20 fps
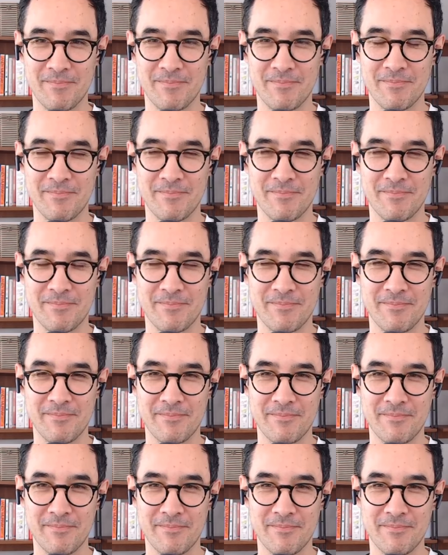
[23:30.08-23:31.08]

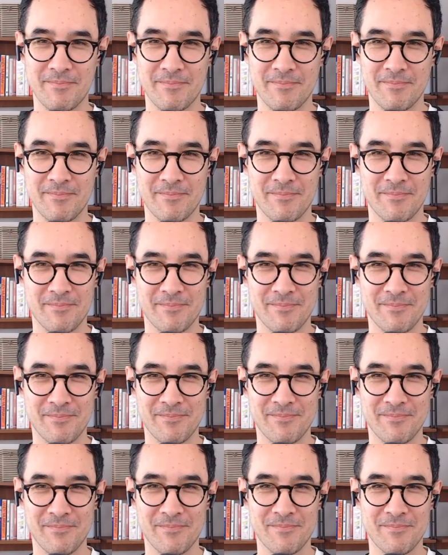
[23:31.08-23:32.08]

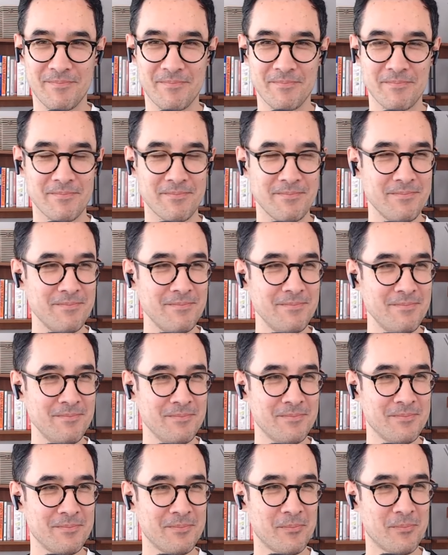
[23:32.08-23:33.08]

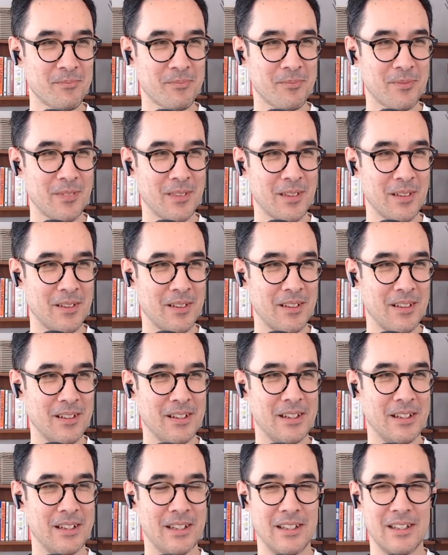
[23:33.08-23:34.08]

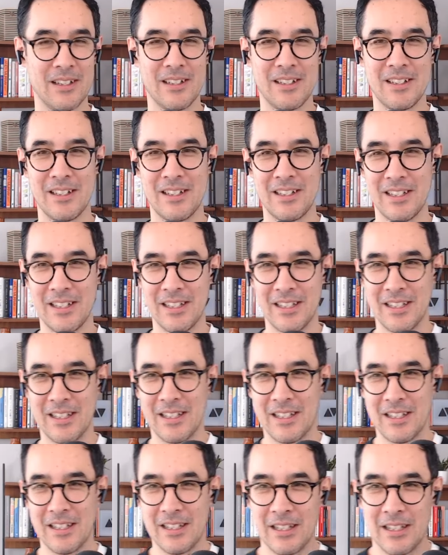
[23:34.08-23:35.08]

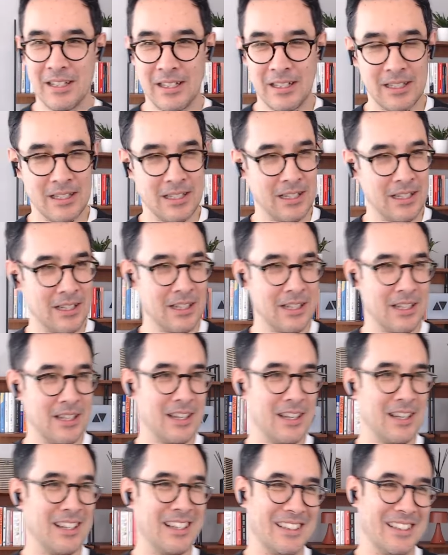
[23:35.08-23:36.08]

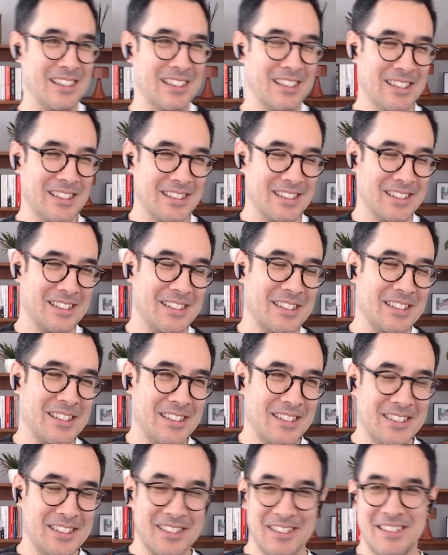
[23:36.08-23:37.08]

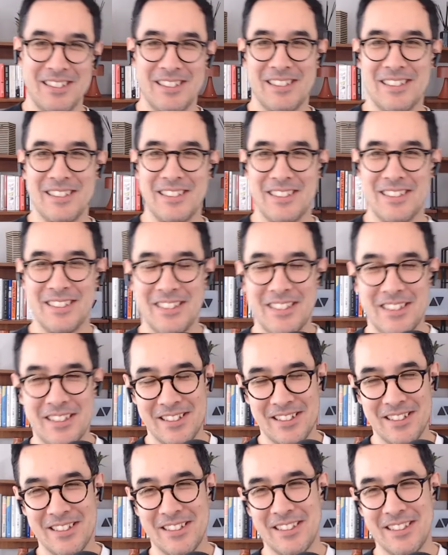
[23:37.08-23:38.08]
(not speaking)